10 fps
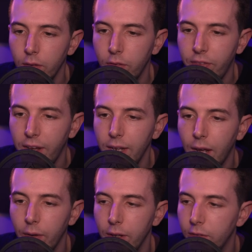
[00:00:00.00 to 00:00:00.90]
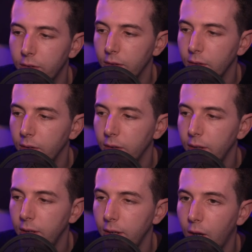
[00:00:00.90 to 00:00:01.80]
fade out into
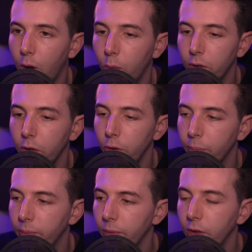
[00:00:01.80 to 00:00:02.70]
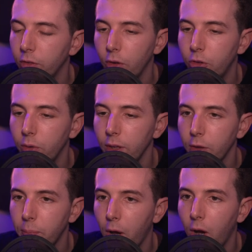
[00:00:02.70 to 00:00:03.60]
the old loop. So during this
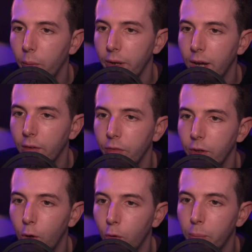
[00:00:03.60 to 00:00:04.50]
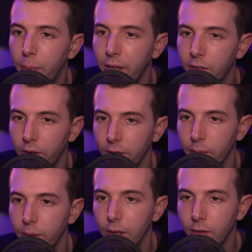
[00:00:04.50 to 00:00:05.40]
part, we have the old bass line come
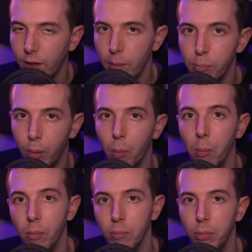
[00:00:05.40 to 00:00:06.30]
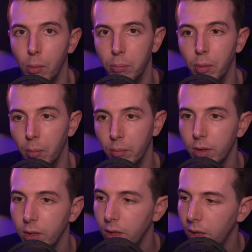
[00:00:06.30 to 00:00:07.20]
in, this like boom, boom, boom.
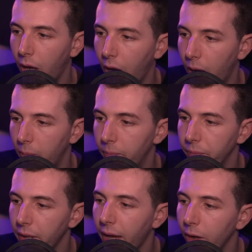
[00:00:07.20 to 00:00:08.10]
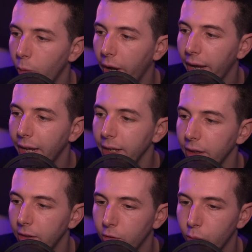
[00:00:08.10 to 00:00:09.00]
And I added
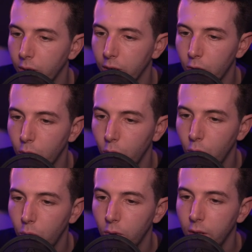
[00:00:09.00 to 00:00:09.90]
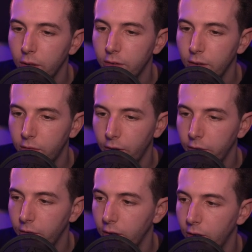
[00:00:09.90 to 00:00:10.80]
this really cool
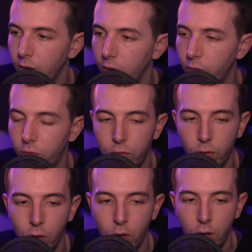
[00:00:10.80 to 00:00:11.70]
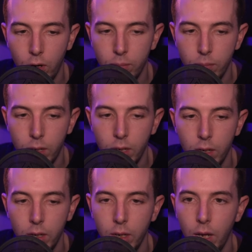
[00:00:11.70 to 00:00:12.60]
synthesizer from,
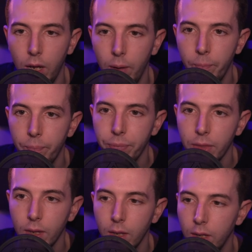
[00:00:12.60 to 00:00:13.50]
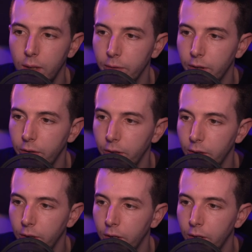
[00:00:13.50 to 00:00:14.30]
let me tell you,